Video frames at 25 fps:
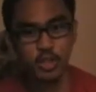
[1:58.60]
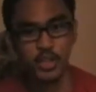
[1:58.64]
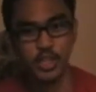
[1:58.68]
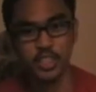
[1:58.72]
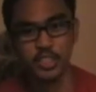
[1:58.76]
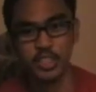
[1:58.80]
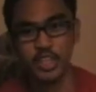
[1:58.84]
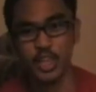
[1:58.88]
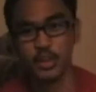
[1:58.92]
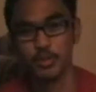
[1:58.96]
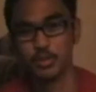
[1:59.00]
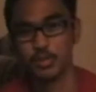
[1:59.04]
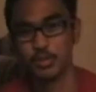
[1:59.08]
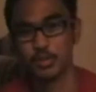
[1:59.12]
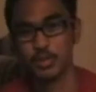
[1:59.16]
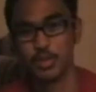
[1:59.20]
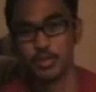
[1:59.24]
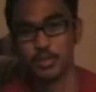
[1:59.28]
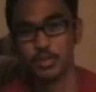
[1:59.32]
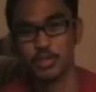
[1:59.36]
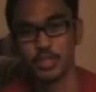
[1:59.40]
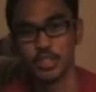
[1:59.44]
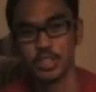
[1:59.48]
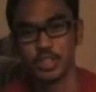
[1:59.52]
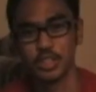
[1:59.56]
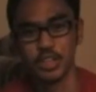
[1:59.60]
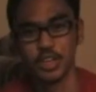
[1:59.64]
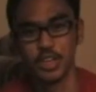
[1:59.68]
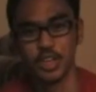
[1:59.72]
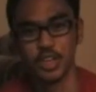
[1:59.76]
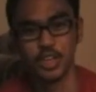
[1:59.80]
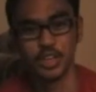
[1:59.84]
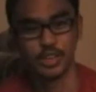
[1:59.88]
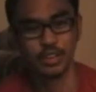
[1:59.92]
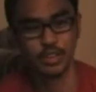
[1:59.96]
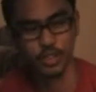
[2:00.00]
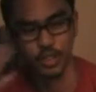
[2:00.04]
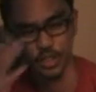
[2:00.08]
critics have reviewed it,
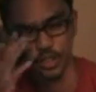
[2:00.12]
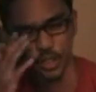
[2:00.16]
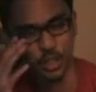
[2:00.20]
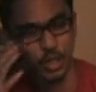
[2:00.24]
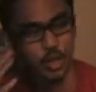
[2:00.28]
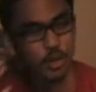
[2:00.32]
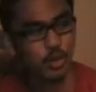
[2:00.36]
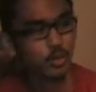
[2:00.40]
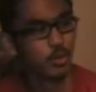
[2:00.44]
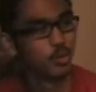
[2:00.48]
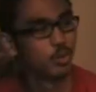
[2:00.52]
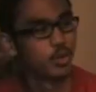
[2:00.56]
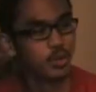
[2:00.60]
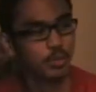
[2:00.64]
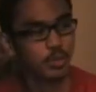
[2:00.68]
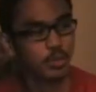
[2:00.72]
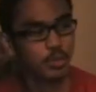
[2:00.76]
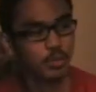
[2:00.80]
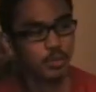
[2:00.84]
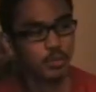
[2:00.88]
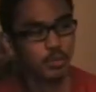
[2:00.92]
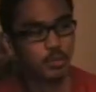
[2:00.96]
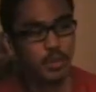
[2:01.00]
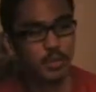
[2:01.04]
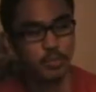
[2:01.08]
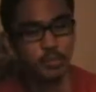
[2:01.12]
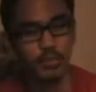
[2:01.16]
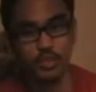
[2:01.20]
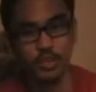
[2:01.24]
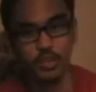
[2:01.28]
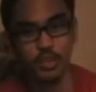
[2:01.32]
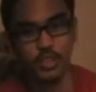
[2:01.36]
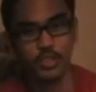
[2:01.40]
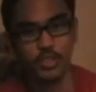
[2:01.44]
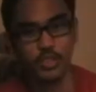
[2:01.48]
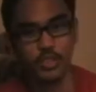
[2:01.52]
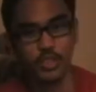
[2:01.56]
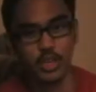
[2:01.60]
and you know what
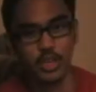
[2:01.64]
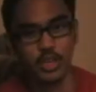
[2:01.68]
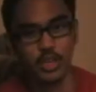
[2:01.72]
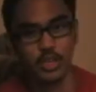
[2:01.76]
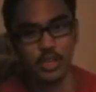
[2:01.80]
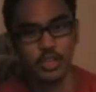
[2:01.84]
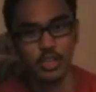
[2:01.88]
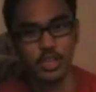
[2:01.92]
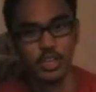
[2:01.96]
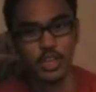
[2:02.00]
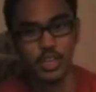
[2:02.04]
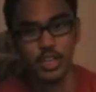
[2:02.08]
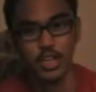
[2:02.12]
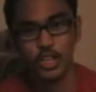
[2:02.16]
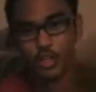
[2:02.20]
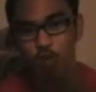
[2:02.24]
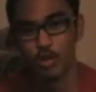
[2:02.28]
people are already saying.